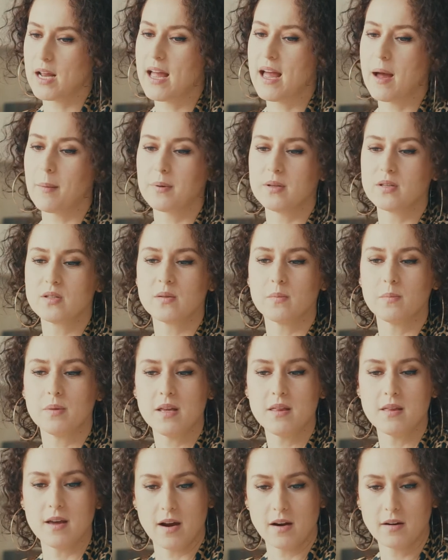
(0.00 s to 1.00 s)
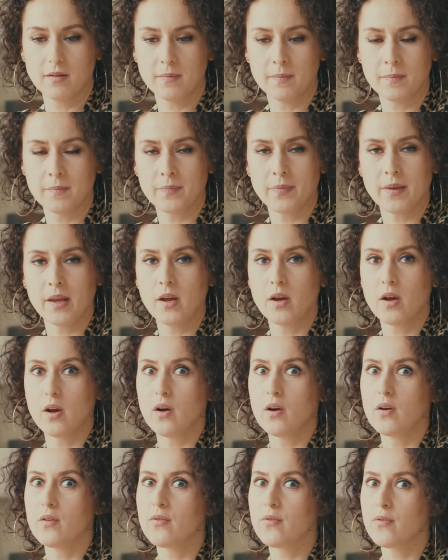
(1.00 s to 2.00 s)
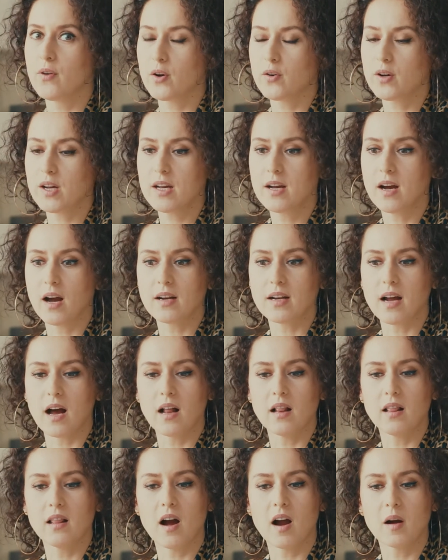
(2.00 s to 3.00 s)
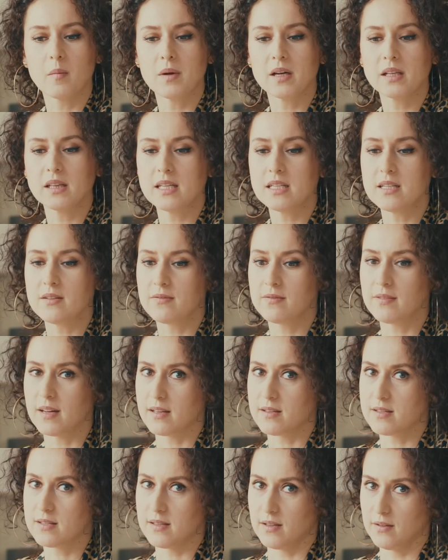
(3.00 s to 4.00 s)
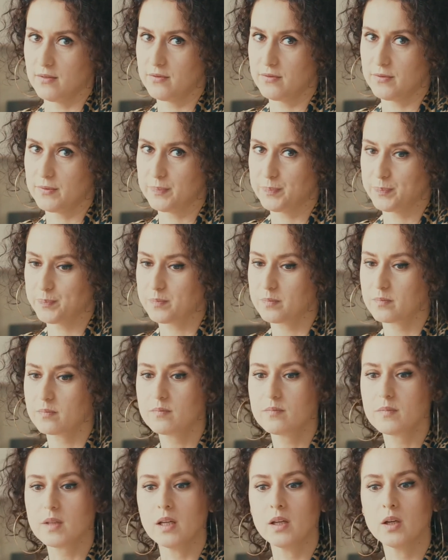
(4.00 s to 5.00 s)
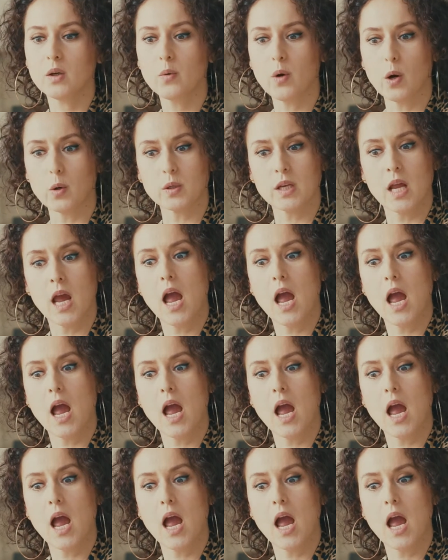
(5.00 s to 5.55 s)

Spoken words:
I happened to be there, Furry got alarmingly defensive. Quote,